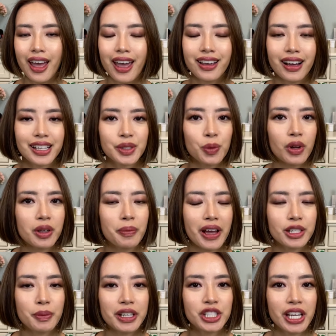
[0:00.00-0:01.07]
Hey guys, welcome back
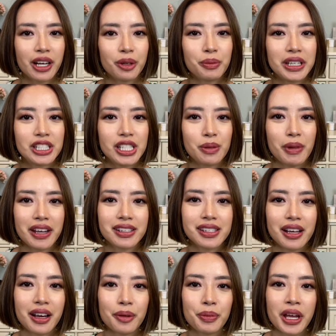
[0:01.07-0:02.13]
to my channel, Michi Makes
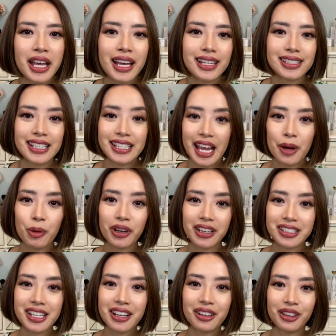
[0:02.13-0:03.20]
Up. Today we're
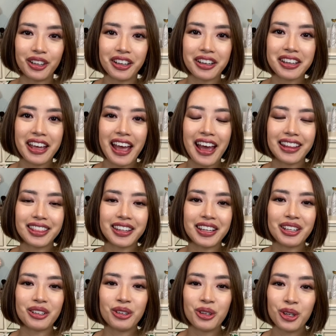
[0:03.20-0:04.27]
going to take a look at
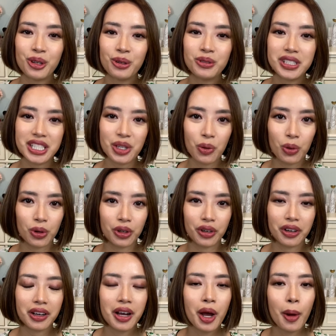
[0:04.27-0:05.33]
the new
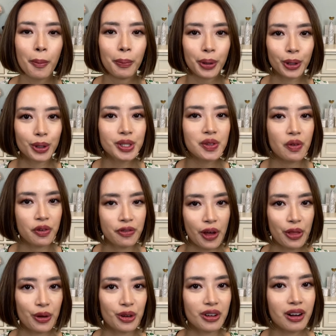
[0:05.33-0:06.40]
Dior Birds of a
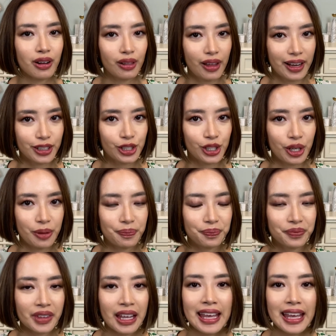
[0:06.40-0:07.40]
Feather collection.